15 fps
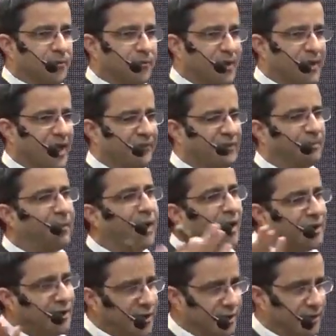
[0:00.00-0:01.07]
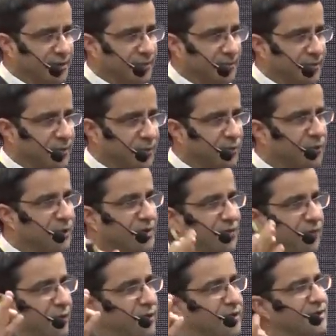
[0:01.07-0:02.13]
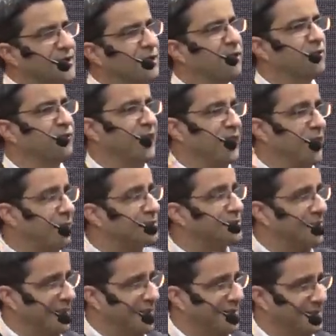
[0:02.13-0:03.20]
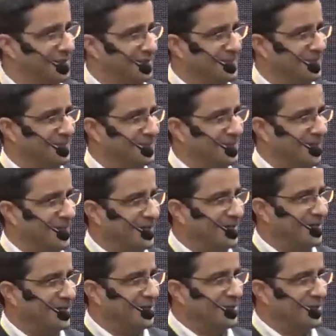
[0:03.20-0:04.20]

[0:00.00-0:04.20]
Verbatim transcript: We have a partner who are focusing on warehouse side, right?